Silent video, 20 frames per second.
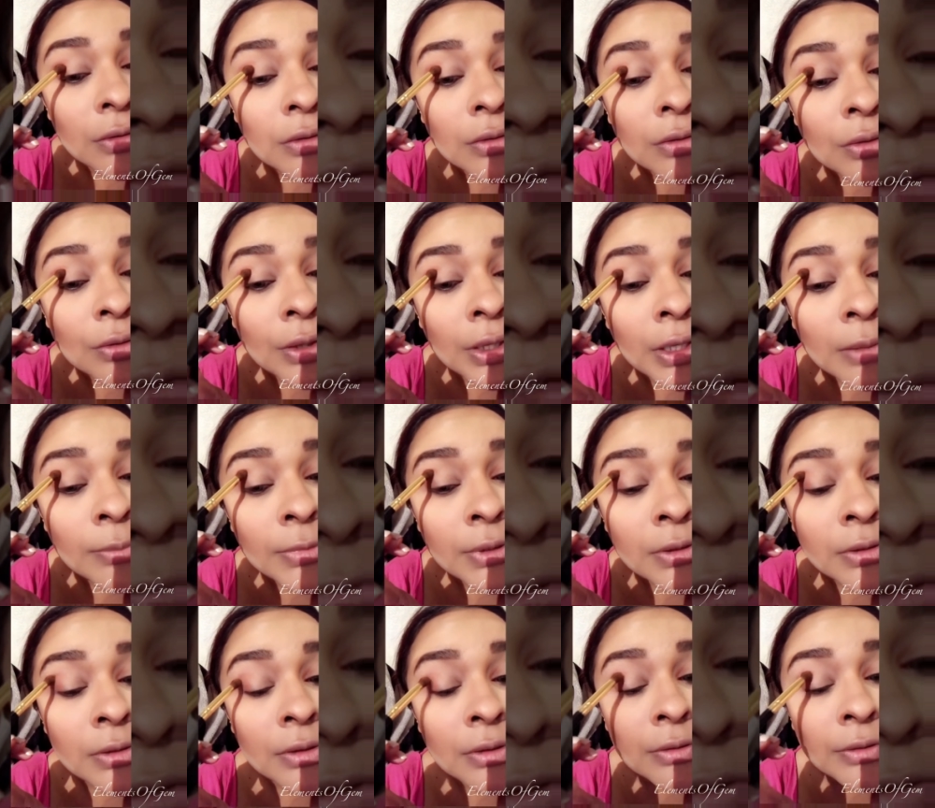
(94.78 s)
Your aim is
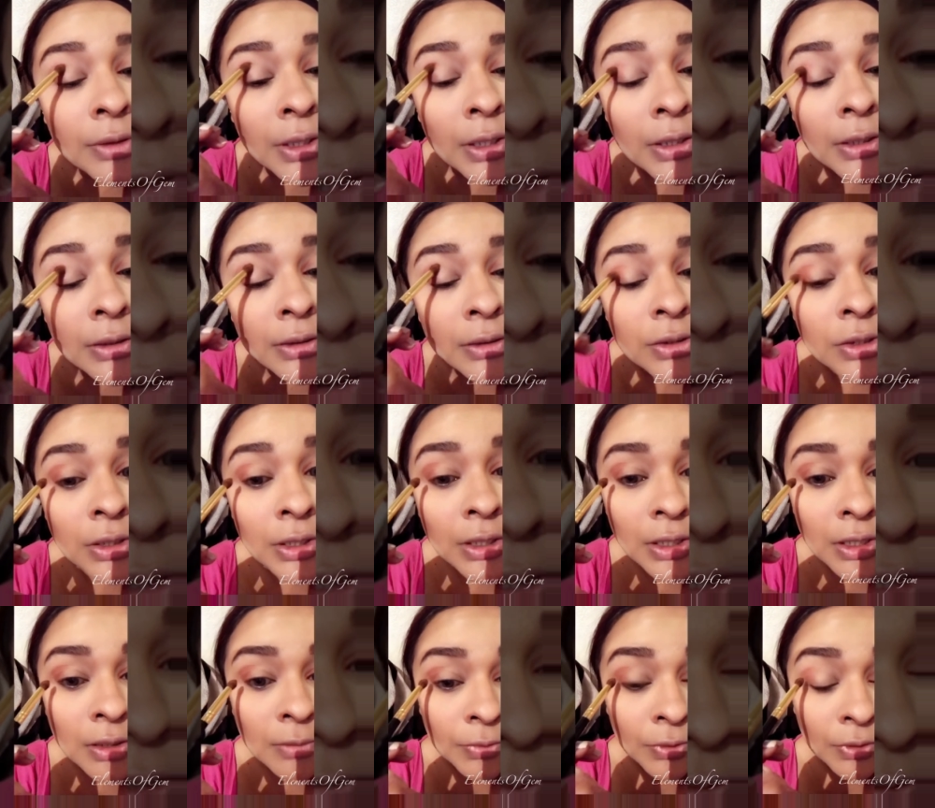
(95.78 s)
to create the
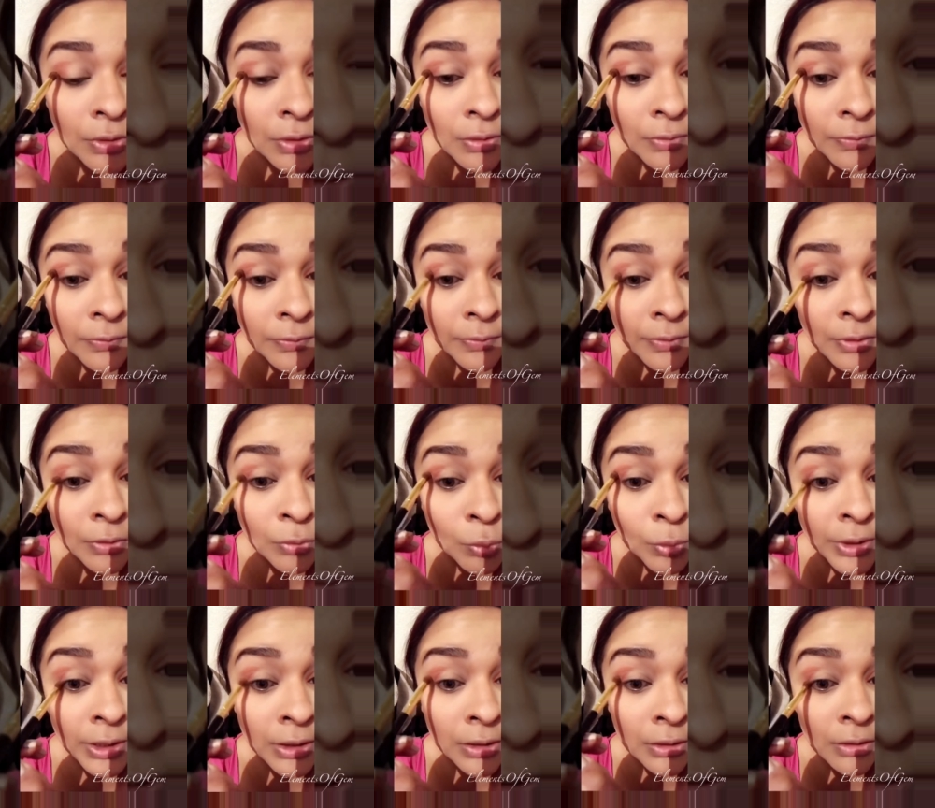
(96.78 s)
shape of a
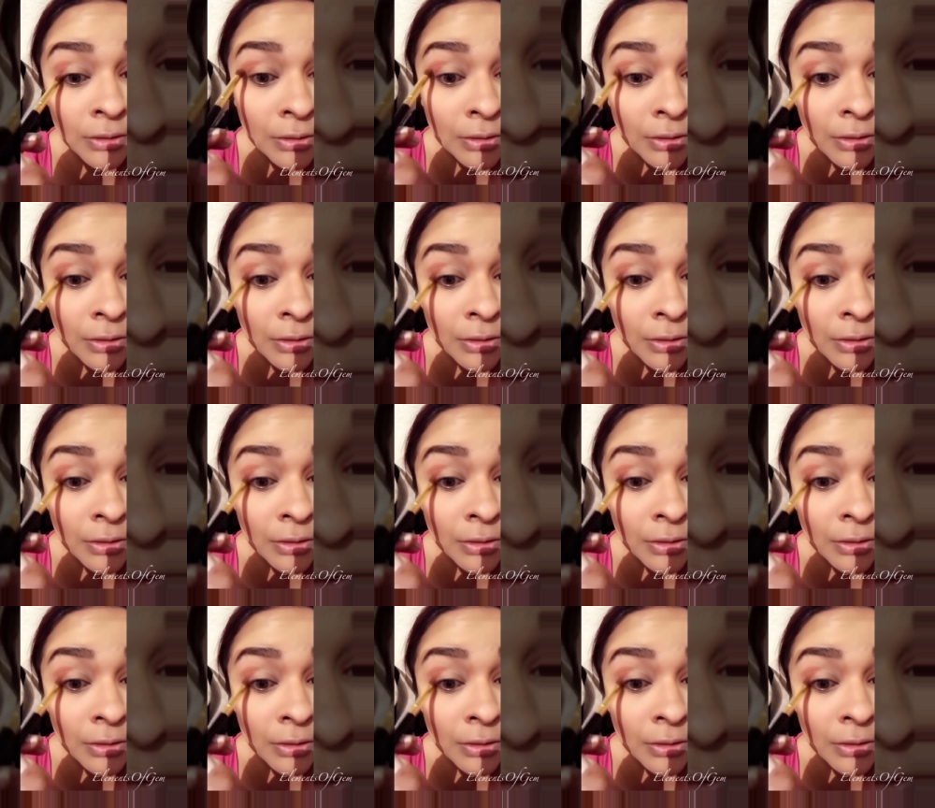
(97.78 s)
wing